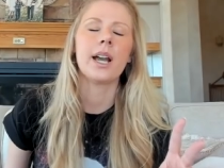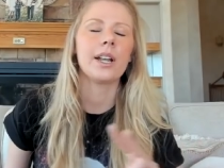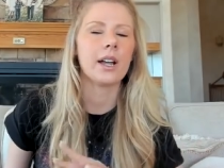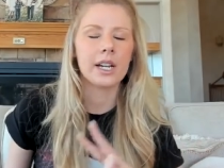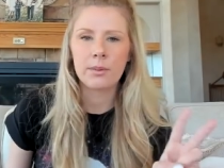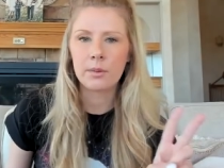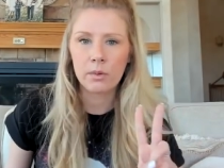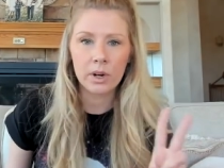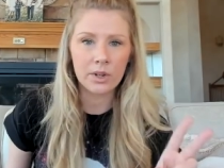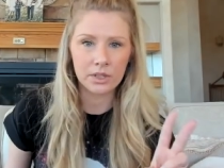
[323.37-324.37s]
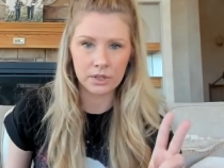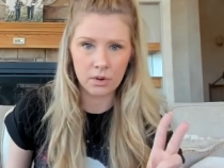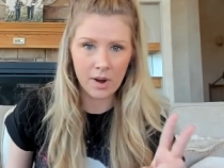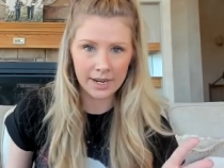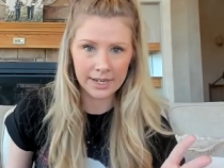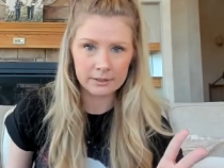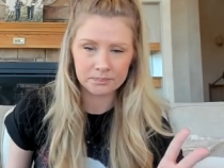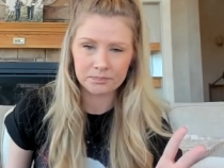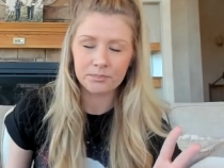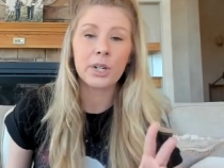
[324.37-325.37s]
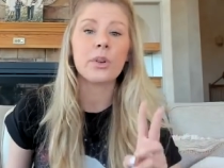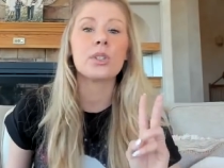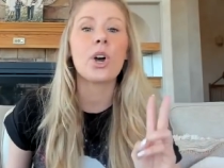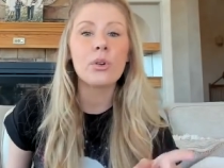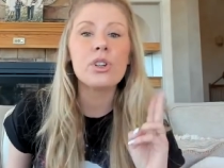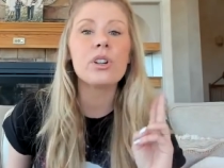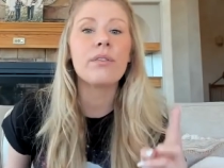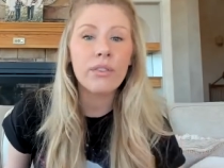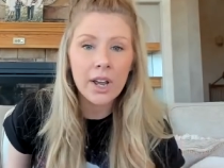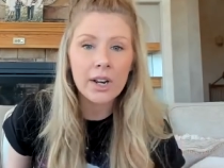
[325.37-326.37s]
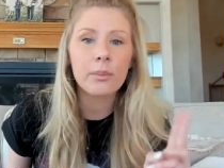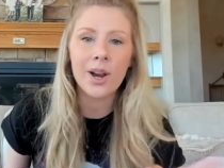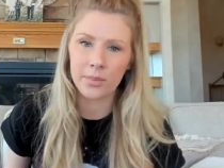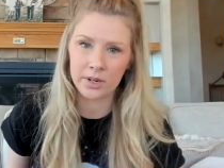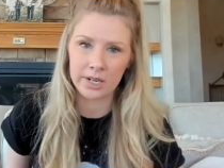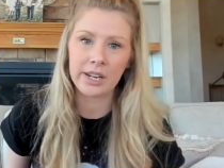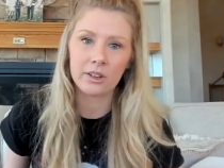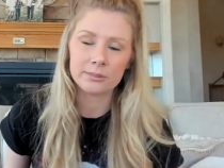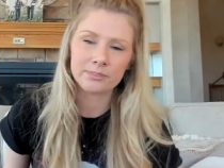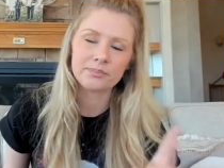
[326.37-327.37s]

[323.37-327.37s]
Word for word: I, I can't remember where it was in Hawaii, but it was oceanfront property, y'all.